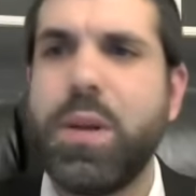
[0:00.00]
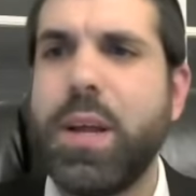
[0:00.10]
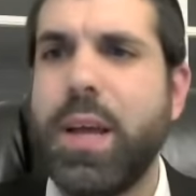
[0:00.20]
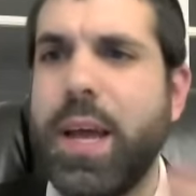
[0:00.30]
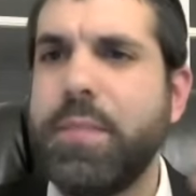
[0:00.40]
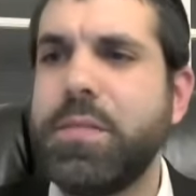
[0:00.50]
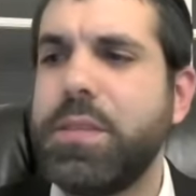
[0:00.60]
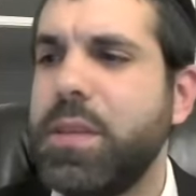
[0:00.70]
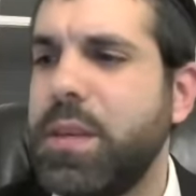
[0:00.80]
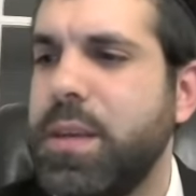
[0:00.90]
What I have
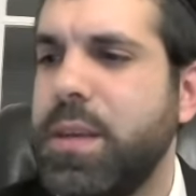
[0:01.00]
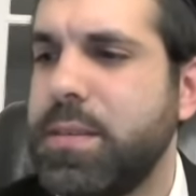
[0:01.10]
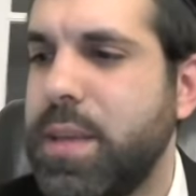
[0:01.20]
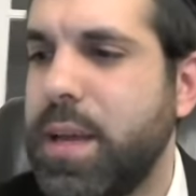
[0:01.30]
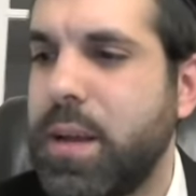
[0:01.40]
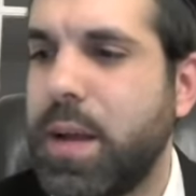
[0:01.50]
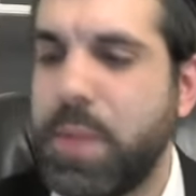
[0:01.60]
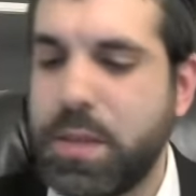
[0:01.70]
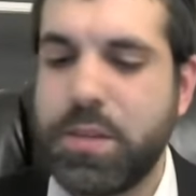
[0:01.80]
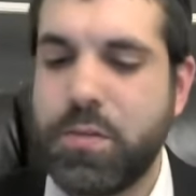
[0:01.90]
seen is that I
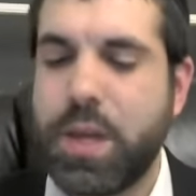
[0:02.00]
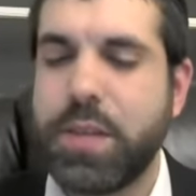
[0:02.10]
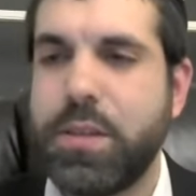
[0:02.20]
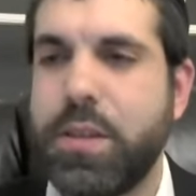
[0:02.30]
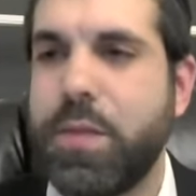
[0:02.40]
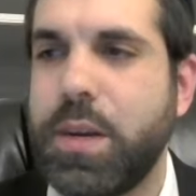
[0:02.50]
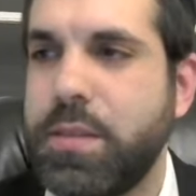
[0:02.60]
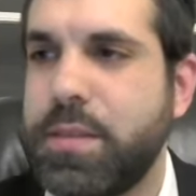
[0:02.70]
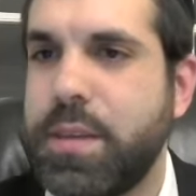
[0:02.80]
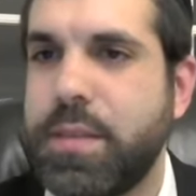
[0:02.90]
mentioned Rashi. That
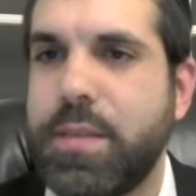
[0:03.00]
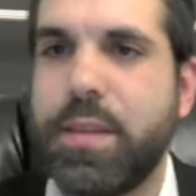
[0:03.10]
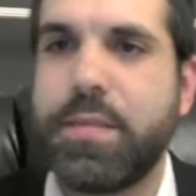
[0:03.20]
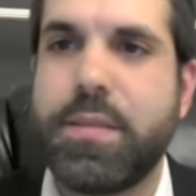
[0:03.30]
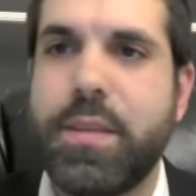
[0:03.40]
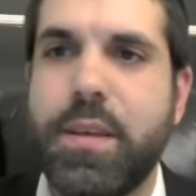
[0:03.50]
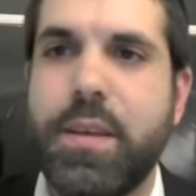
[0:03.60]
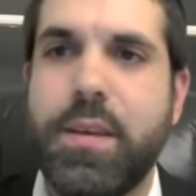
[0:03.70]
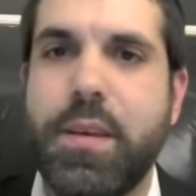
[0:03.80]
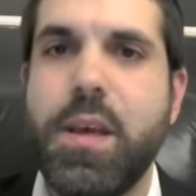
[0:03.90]
Rashi says that it's
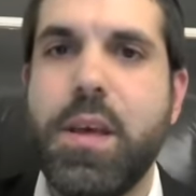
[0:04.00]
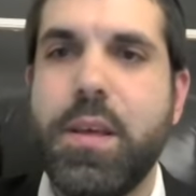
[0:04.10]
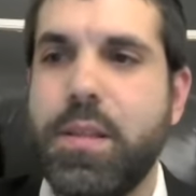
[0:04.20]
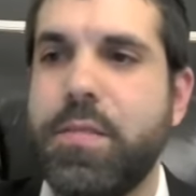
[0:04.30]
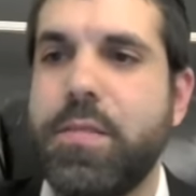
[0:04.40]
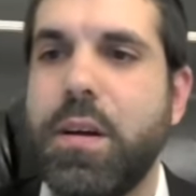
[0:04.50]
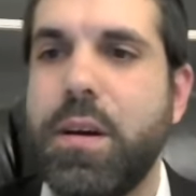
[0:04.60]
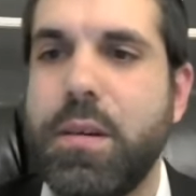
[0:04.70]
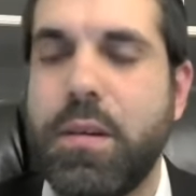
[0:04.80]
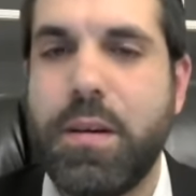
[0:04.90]
the the
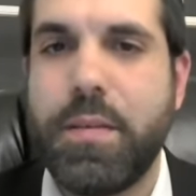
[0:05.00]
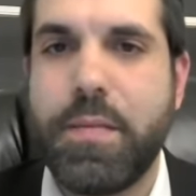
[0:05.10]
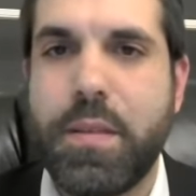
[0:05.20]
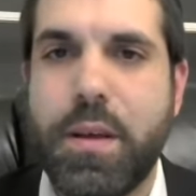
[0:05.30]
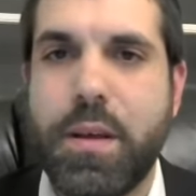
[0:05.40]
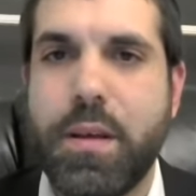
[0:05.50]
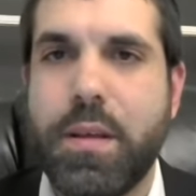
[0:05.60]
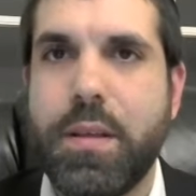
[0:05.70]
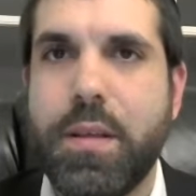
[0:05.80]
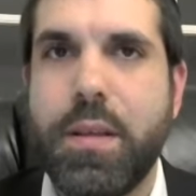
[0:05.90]
star of the